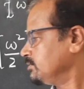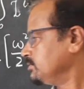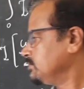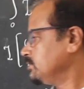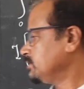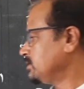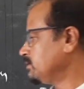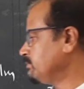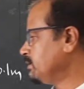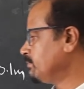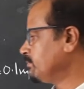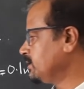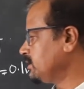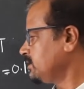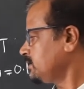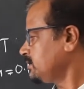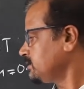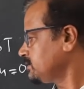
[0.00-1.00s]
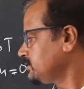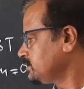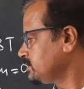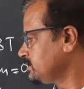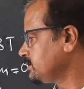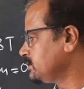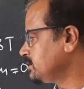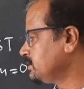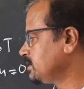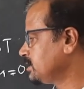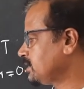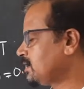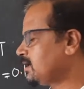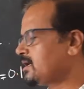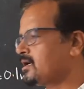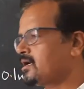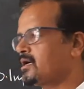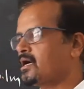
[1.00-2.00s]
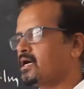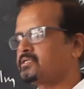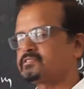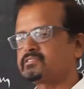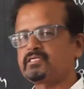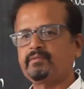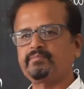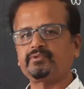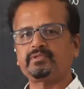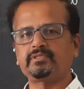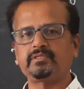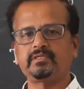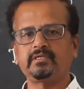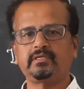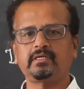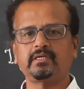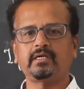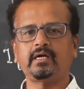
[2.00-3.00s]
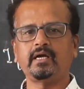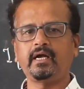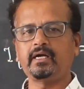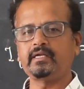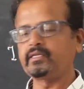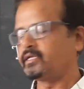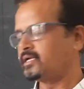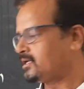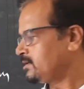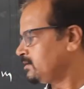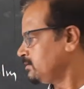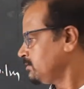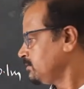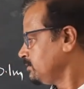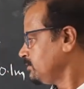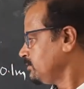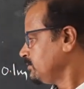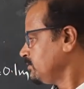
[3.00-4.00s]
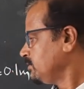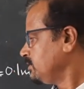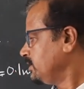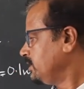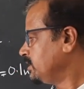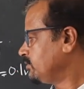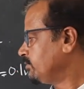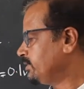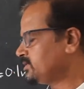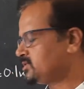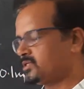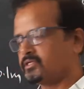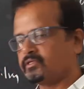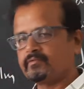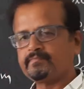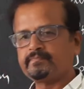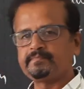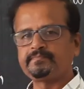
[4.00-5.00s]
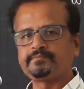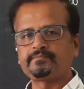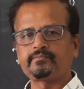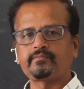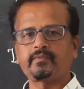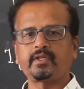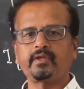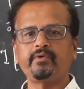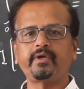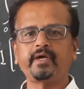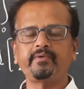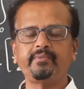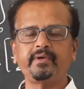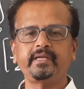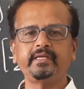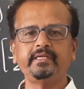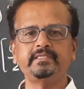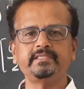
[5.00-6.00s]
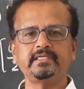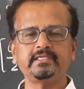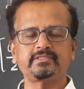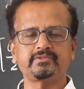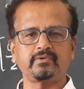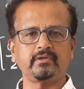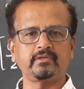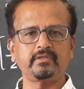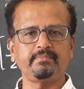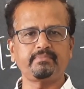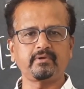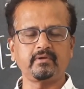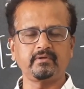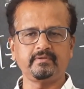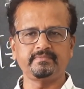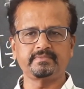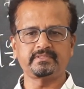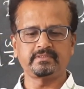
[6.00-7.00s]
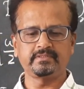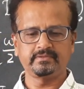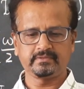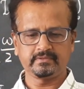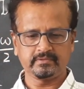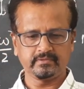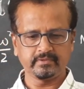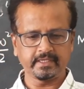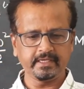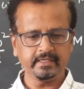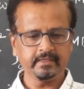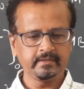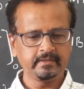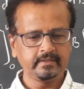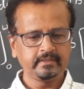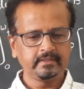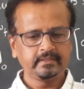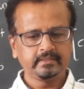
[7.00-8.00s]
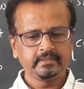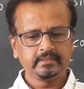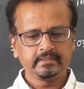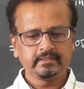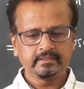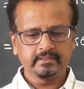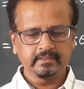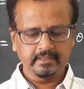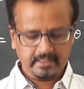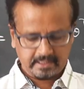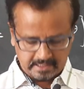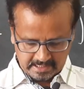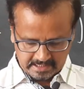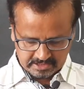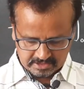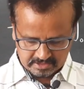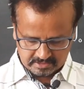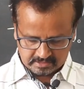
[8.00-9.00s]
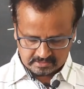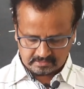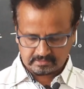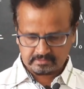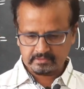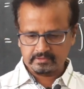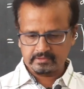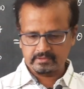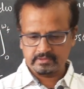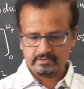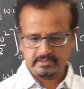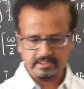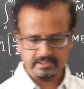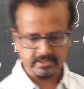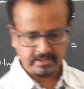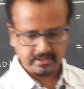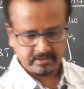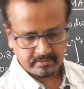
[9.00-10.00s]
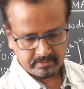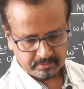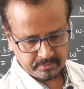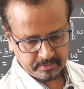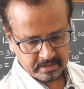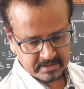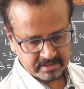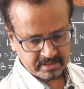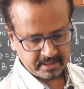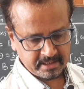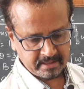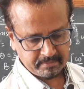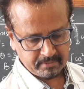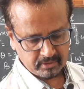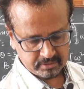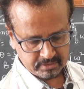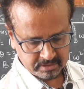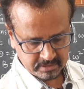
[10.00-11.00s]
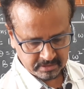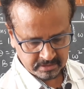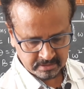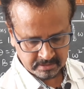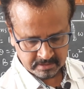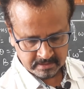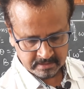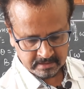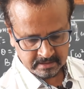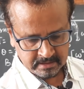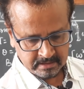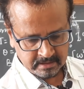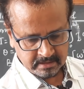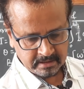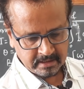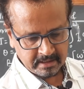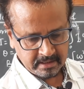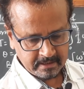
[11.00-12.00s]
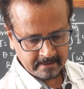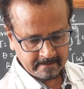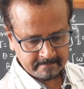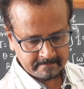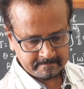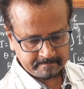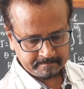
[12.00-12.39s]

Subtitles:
remember the concept and the equation, you can very easily solve the problems. Okay. In the next session, we will study about the